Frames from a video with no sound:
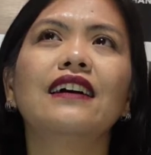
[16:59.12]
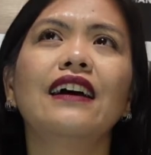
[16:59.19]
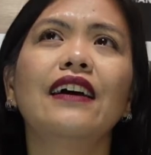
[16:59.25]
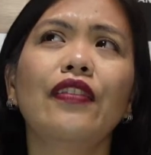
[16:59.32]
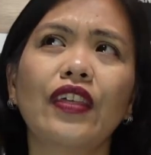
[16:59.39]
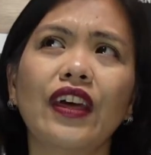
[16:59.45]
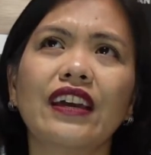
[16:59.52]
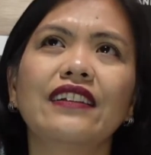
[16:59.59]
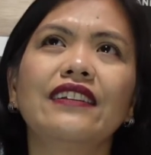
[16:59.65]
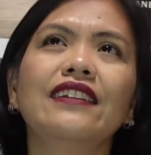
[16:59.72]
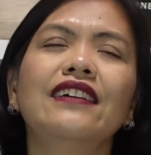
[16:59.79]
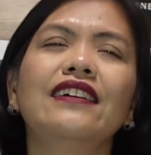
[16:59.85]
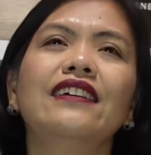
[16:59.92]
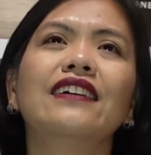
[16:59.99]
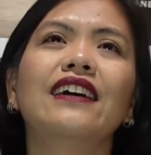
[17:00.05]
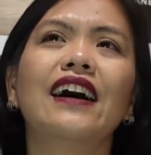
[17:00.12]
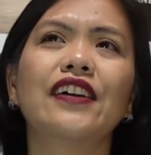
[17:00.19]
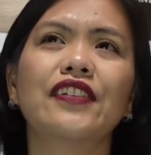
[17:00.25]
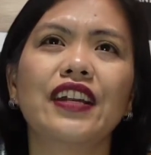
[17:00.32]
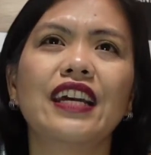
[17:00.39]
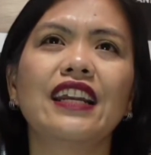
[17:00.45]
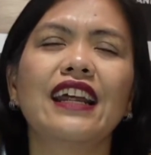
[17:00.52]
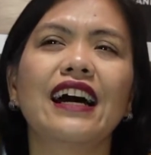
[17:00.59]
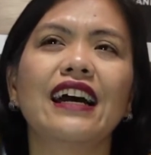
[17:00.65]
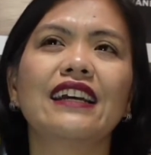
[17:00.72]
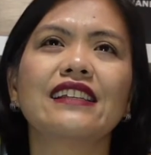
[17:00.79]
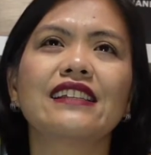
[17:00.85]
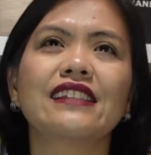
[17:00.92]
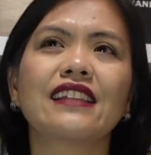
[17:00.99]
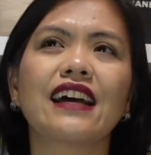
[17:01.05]
And then I
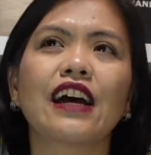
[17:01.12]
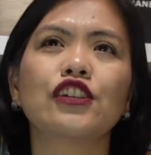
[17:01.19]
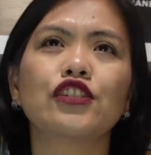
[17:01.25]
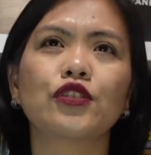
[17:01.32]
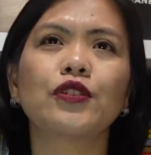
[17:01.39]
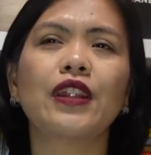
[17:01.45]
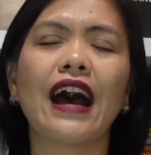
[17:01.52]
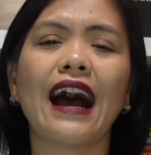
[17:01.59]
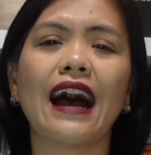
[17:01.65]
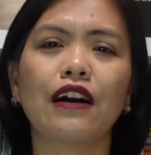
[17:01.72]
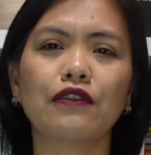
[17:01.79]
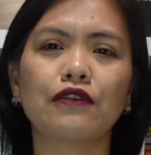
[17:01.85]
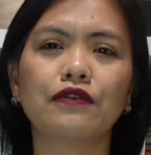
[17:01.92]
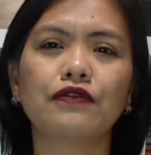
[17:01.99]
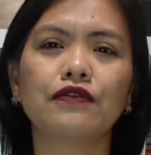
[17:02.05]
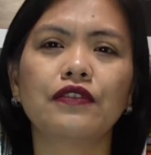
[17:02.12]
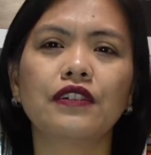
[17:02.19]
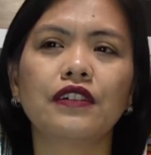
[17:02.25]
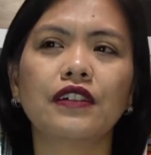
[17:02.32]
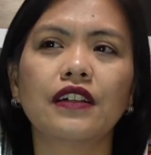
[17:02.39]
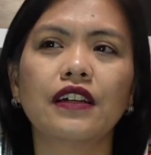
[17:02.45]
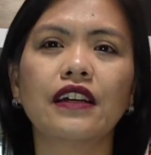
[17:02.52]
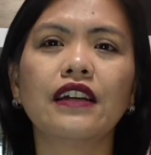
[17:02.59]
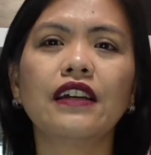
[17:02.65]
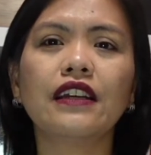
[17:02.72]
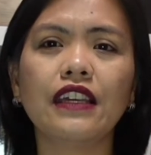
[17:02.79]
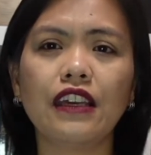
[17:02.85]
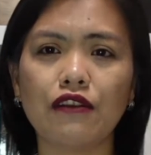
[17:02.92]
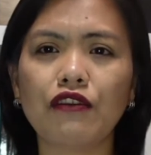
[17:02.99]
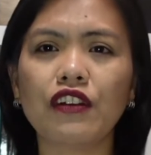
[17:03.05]
realized I should have
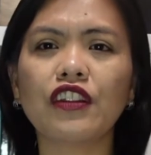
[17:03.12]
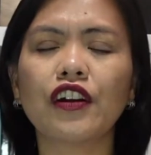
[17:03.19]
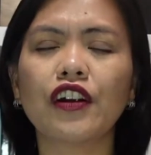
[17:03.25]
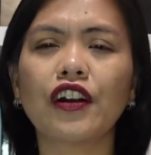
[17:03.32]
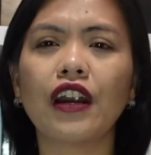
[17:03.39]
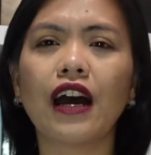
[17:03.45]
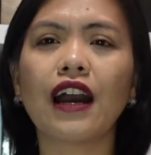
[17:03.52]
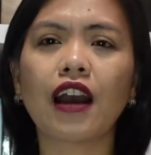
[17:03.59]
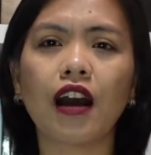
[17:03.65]
given her a